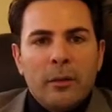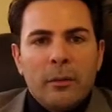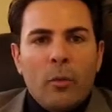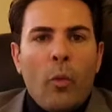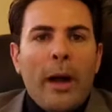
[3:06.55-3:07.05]

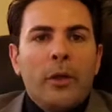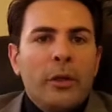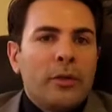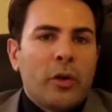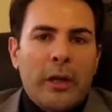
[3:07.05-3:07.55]
Why you
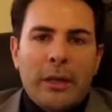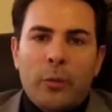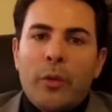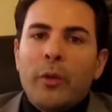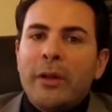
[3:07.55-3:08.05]
need to connect
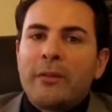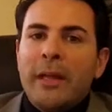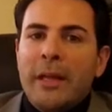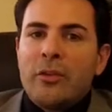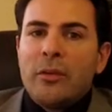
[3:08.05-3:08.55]
with a real
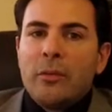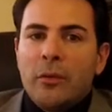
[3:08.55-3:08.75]
estate agent?